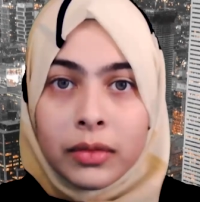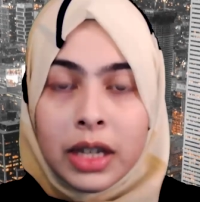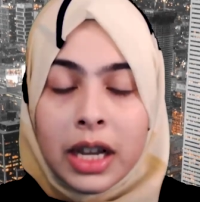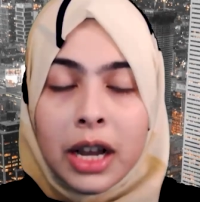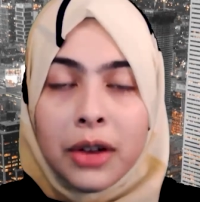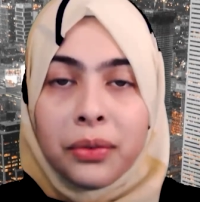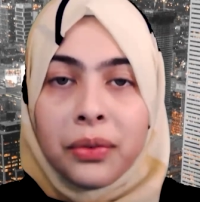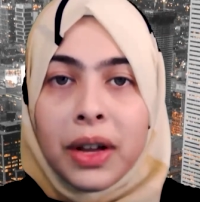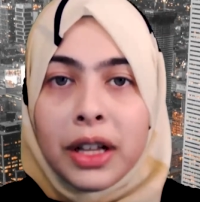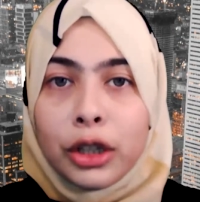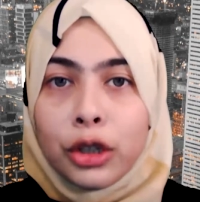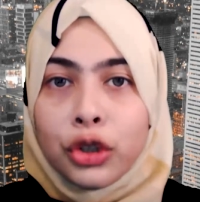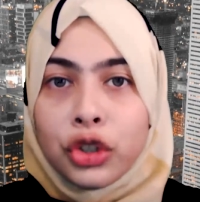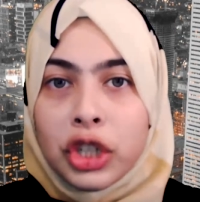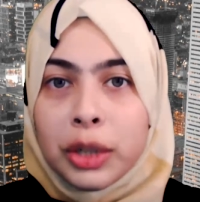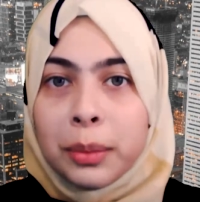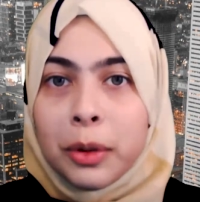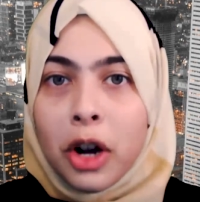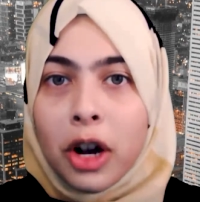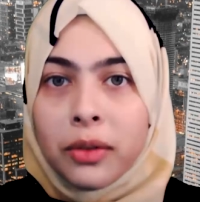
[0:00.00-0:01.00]
A
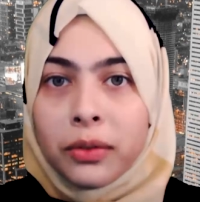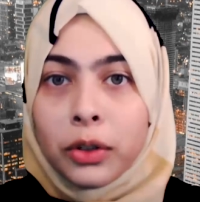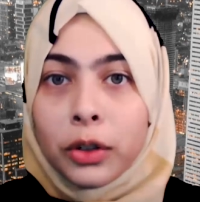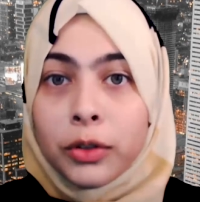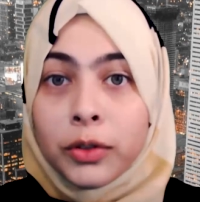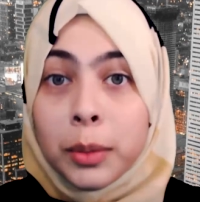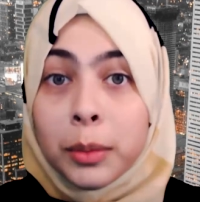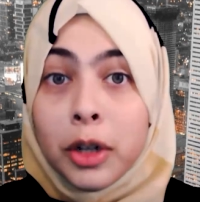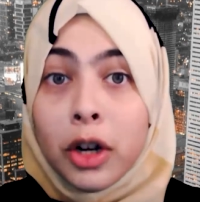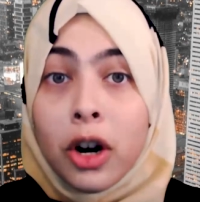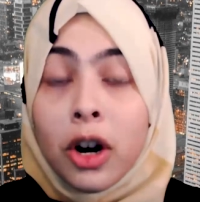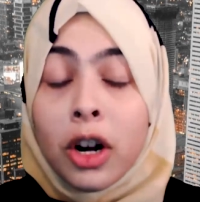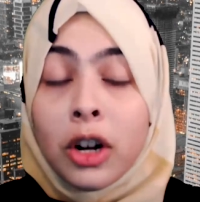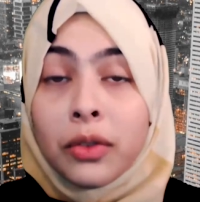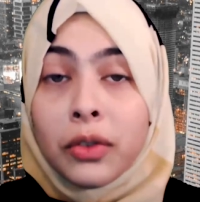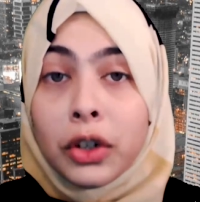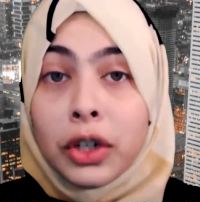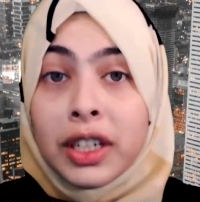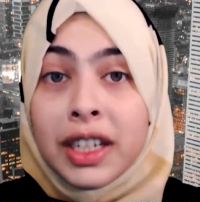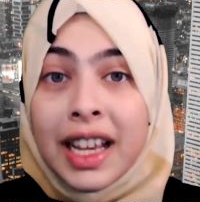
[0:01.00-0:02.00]
fellowship offer from the
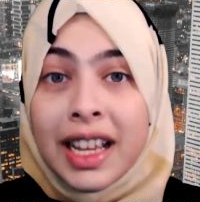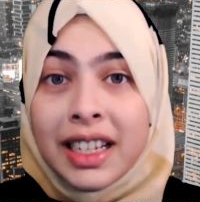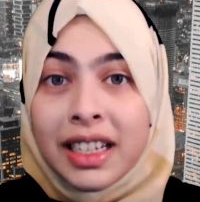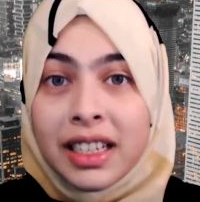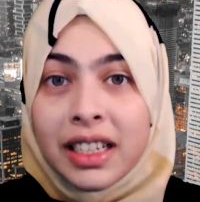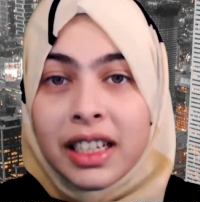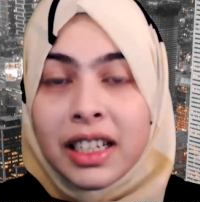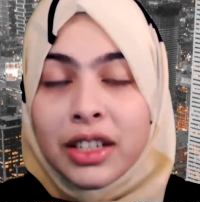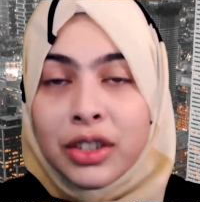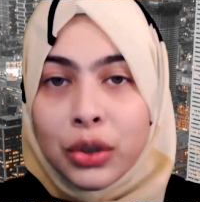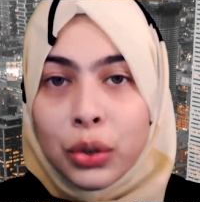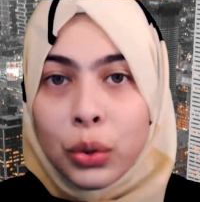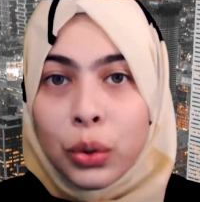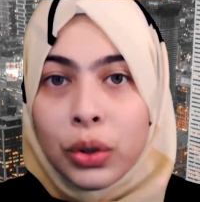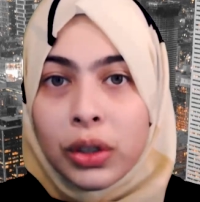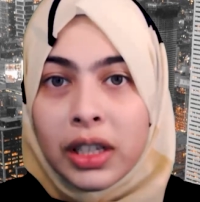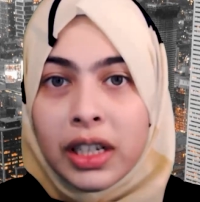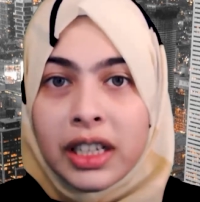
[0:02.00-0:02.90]
Harvard Kennedy School